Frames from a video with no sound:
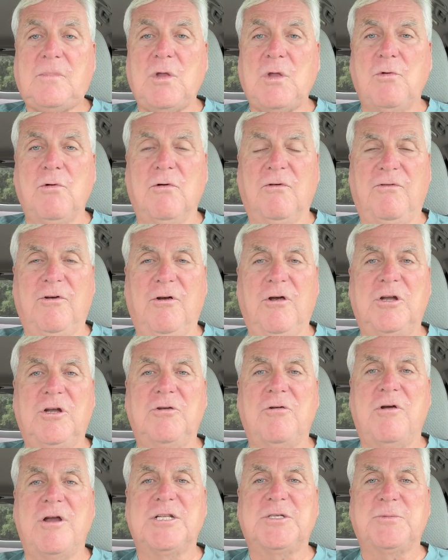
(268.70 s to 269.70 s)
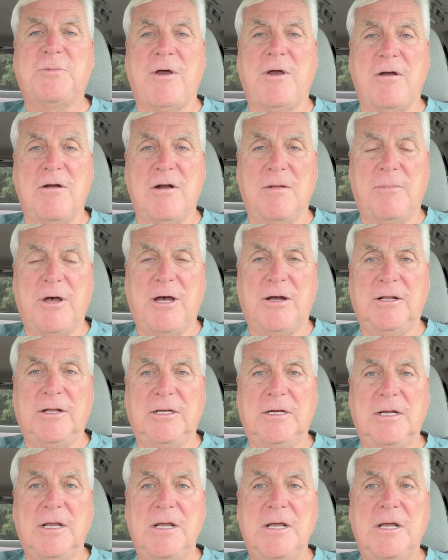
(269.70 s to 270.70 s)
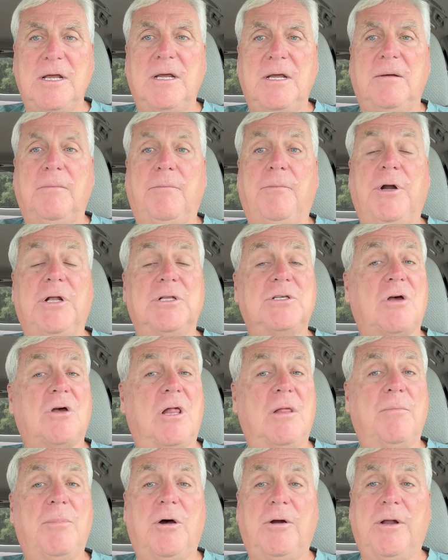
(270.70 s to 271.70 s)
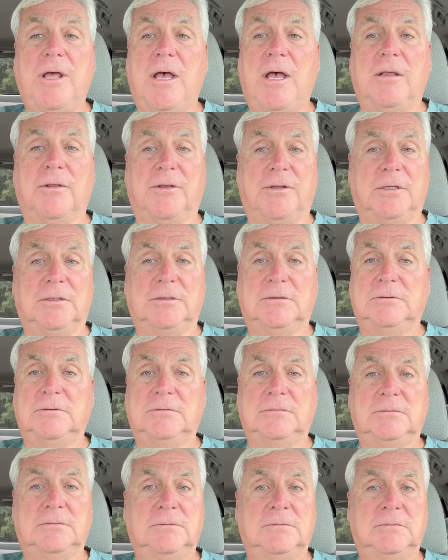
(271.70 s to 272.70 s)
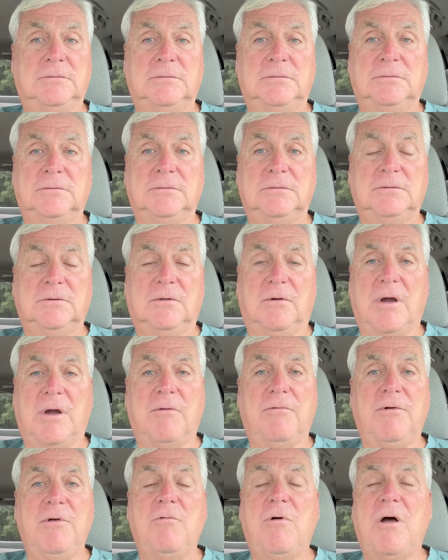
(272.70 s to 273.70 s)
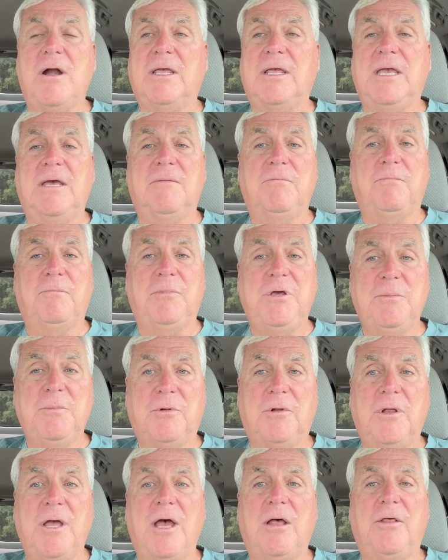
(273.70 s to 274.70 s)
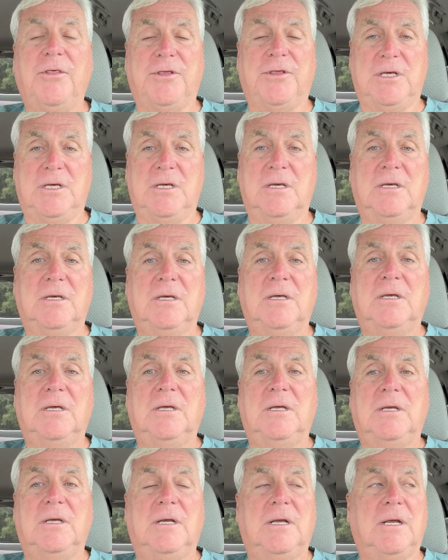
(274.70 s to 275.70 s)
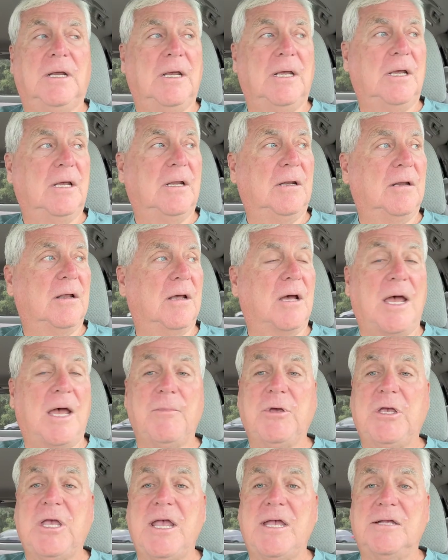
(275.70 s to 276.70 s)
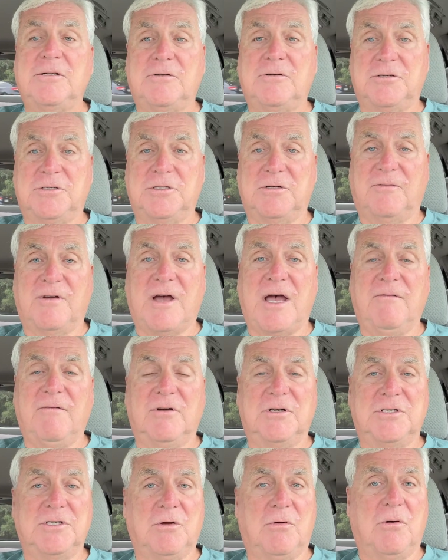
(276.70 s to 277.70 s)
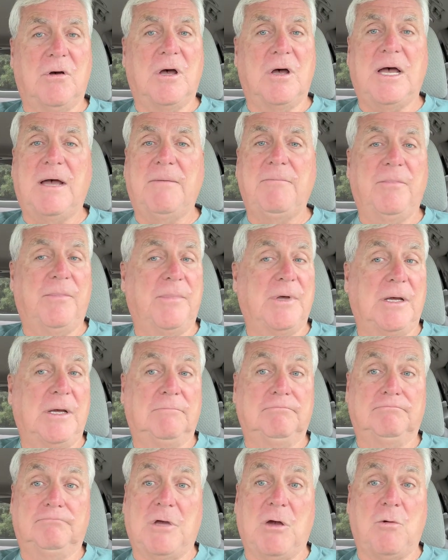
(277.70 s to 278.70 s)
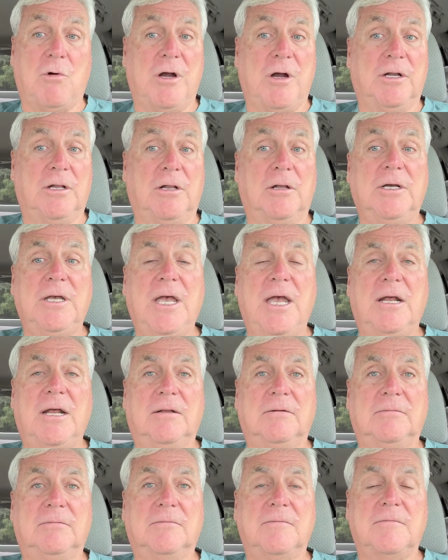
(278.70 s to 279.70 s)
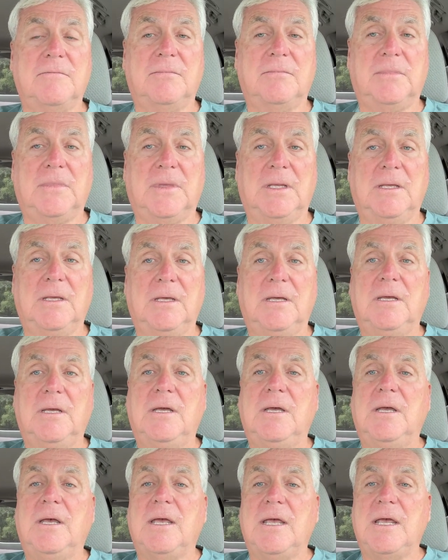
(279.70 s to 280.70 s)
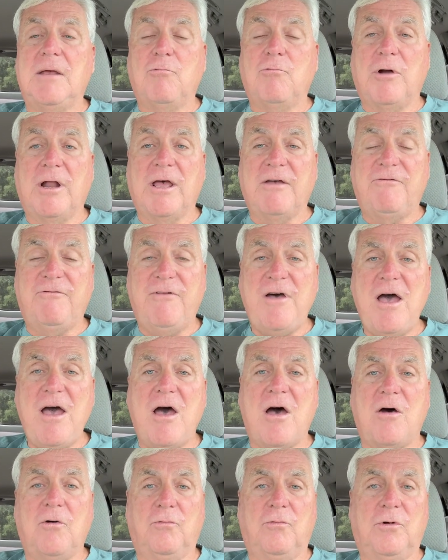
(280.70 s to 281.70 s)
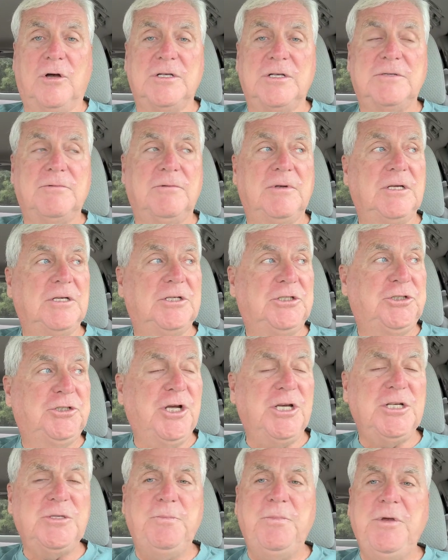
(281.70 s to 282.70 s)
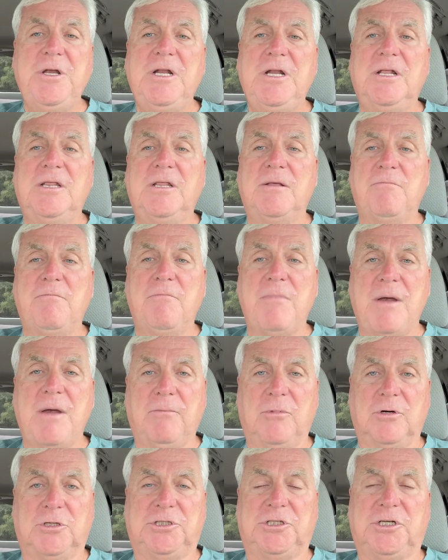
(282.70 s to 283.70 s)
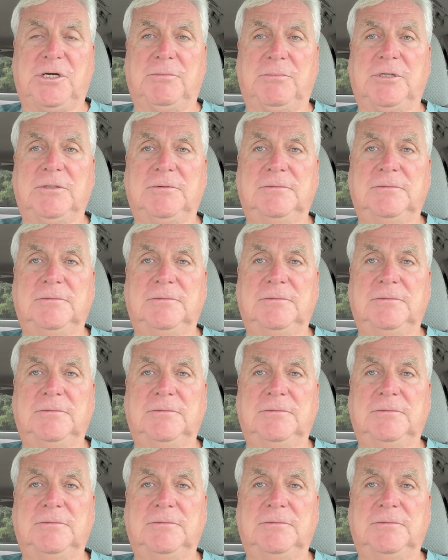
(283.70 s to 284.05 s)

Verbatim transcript: We're very transparent about it, but it's all about health, right? We want to get people healthy. And I'm a cancer survivor, so I wanted to look at it. And what I found was just being in the membership,